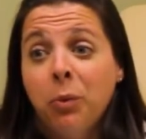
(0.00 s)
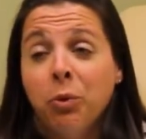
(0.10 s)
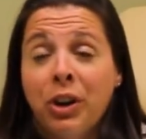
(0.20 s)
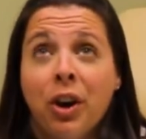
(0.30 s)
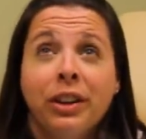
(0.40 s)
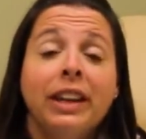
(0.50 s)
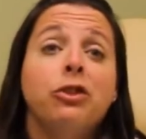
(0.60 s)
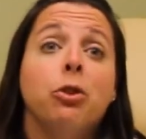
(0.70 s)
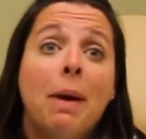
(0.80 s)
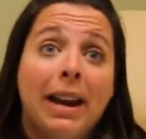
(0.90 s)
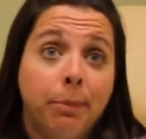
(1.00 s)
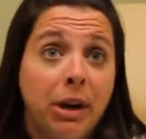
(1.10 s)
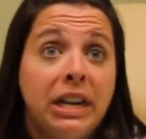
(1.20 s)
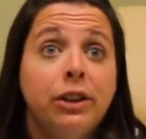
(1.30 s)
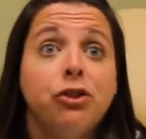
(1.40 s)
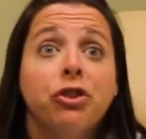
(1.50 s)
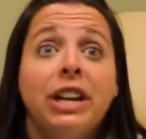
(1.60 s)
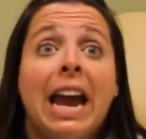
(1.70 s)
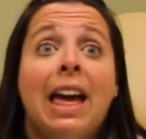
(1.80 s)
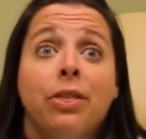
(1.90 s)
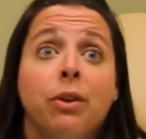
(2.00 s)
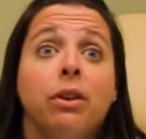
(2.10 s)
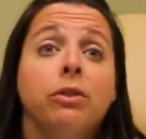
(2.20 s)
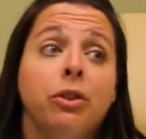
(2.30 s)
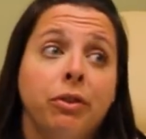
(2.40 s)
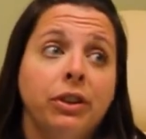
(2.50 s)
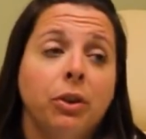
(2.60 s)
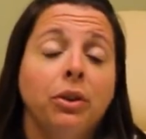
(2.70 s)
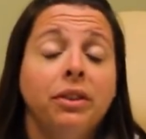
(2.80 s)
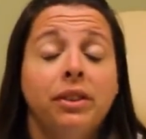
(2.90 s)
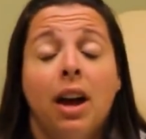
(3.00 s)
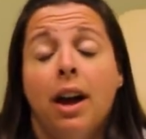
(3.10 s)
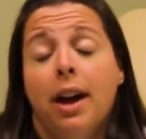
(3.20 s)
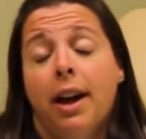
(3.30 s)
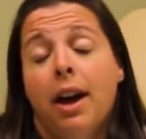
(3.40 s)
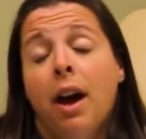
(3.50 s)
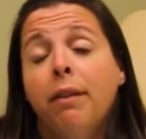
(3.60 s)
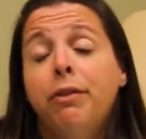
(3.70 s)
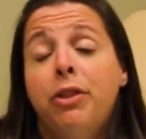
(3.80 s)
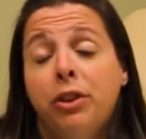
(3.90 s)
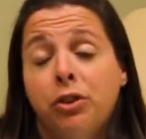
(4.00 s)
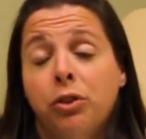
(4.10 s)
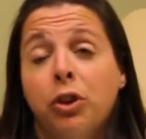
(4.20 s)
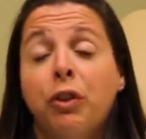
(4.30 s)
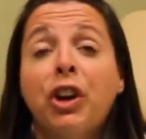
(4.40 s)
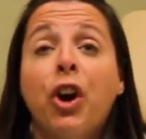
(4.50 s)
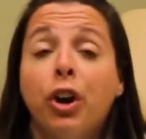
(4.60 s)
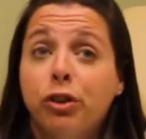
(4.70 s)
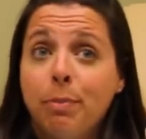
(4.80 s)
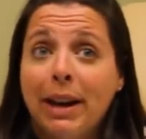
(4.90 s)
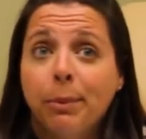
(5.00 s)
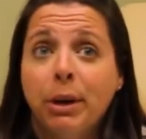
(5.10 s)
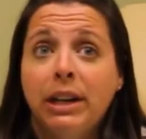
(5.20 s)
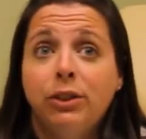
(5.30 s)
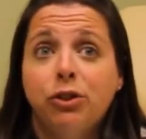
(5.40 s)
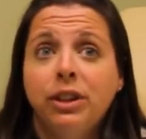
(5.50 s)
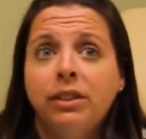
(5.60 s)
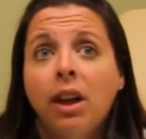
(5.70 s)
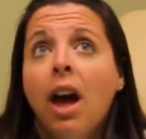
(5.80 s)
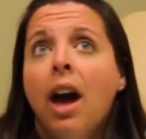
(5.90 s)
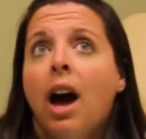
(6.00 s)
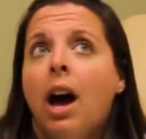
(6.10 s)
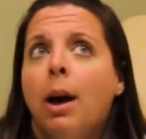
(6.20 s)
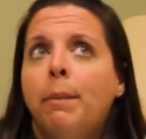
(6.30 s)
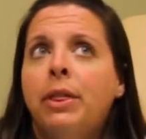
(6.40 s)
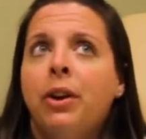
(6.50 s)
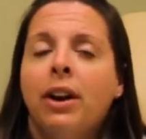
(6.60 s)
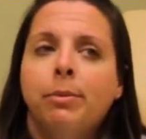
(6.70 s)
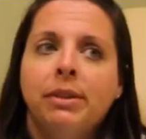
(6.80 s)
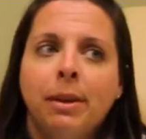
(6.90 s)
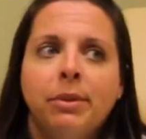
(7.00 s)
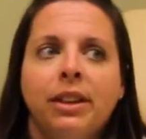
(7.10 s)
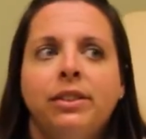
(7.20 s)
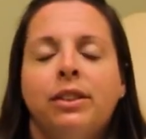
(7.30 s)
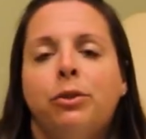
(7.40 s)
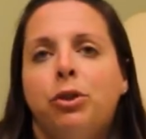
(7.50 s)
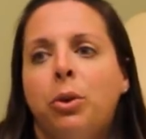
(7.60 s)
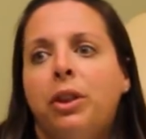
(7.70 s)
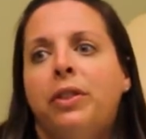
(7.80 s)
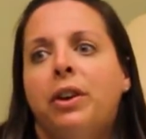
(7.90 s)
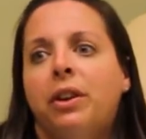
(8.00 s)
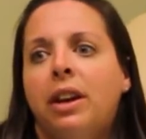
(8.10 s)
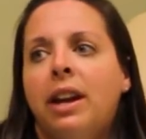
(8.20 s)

regarding like traumatic brain injury and the resultants of the recurrent traumatic brain injuries. There has been some studies that have showed that there